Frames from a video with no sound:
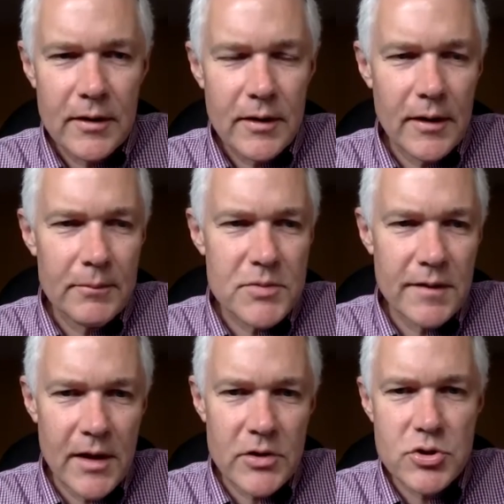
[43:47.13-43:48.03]
And
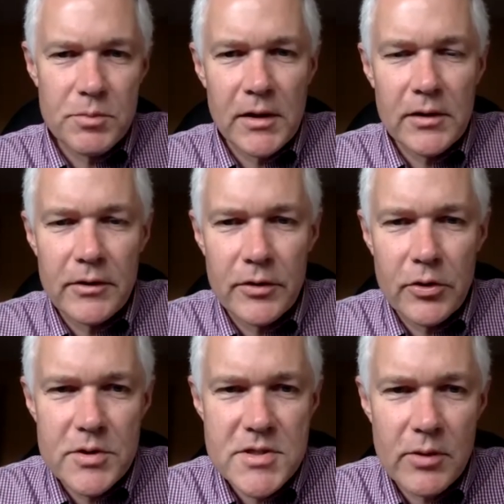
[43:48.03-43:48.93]
that should be clear in the
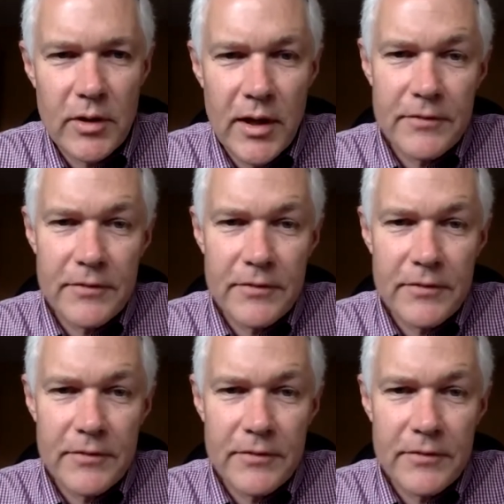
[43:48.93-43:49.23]
course outline.